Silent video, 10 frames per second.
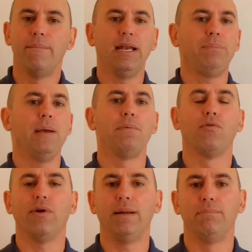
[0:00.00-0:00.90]
Many people
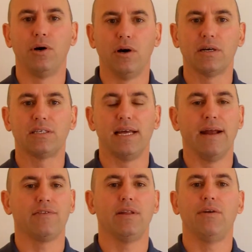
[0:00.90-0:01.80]
read books, and
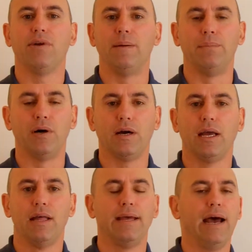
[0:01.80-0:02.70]
after they read a
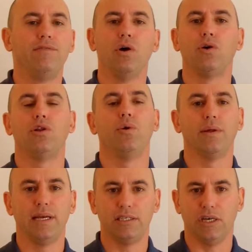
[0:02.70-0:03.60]
book, they have no clue
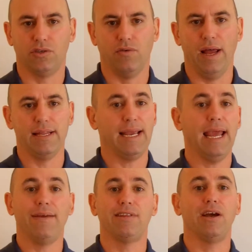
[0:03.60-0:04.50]
what they just read. They
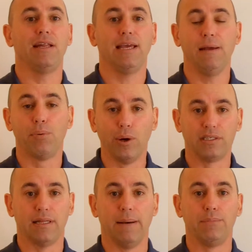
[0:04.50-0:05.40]
can't even tell you the key
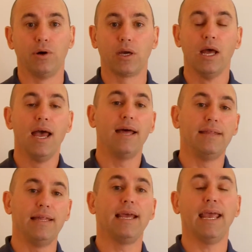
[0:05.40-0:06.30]
points of that book,
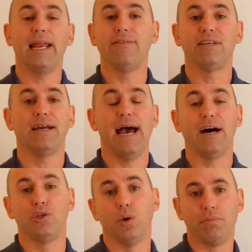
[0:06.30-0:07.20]
and then they can't even tell you
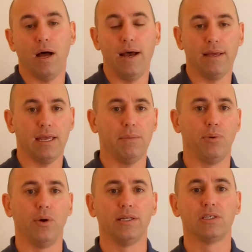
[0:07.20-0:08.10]
how to apply the key
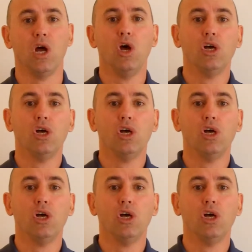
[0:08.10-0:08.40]
points.